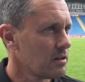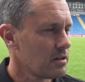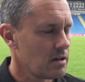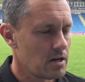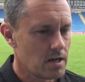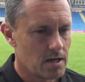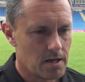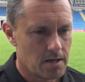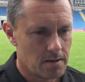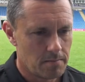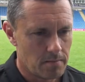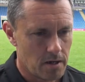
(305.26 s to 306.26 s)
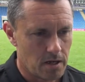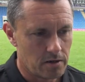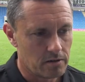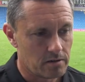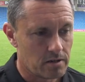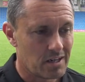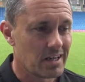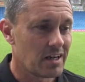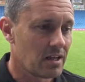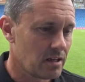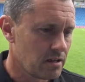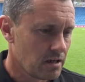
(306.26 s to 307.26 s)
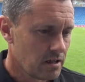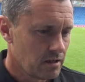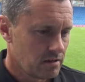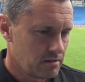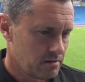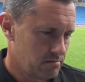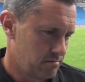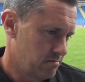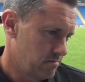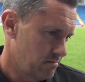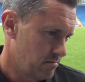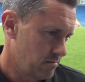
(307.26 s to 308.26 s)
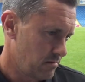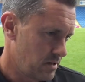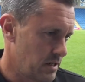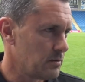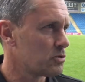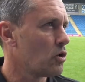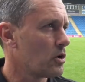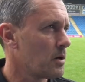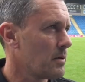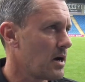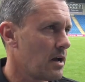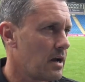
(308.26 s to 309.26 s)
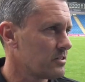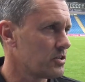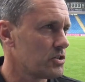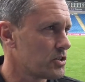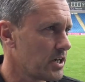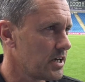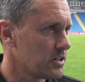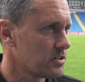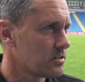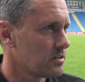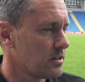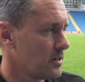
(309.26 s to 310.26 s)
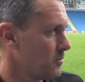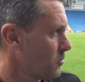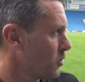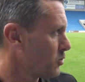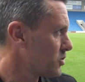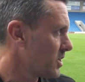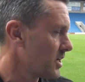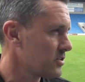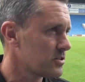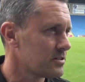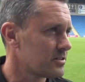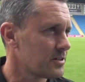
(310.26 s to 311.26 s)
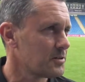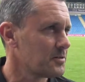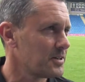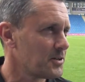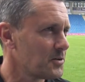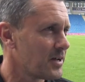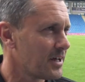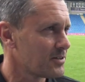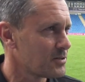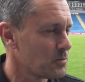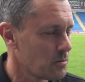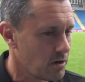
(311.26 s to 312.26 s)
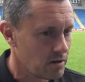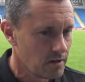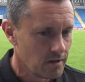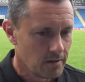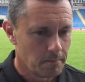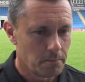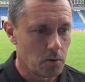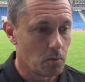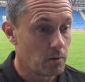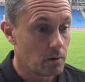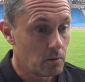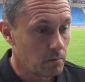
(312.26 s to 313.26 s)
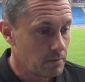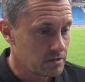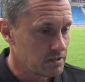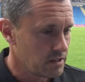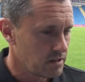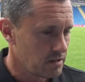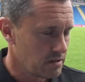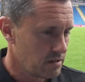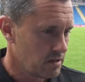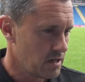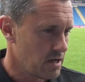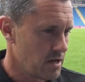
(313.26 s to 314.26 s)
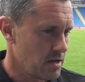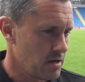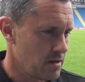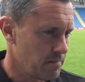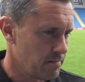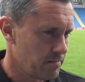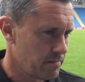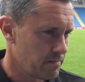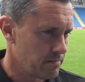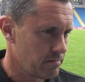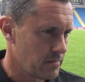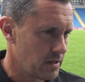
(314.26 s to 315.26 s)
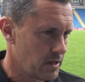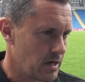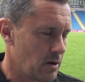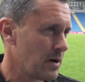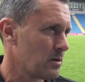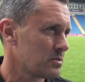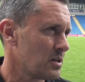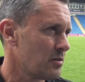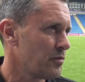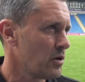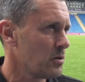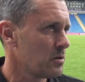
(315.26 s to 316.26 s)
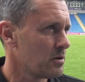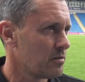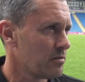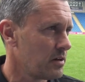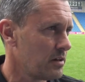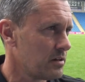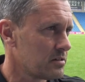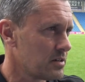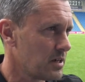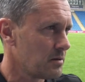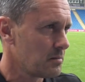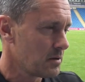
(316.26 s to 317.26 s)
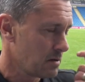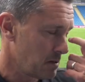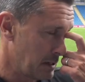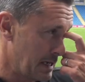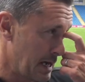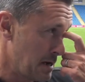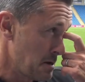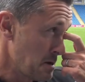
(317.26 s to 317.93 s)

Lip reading: and clearly, keep talking about it, hasn't changed. It won't change until we do get someone. But we were missing an out-and-out centre forward in the team again.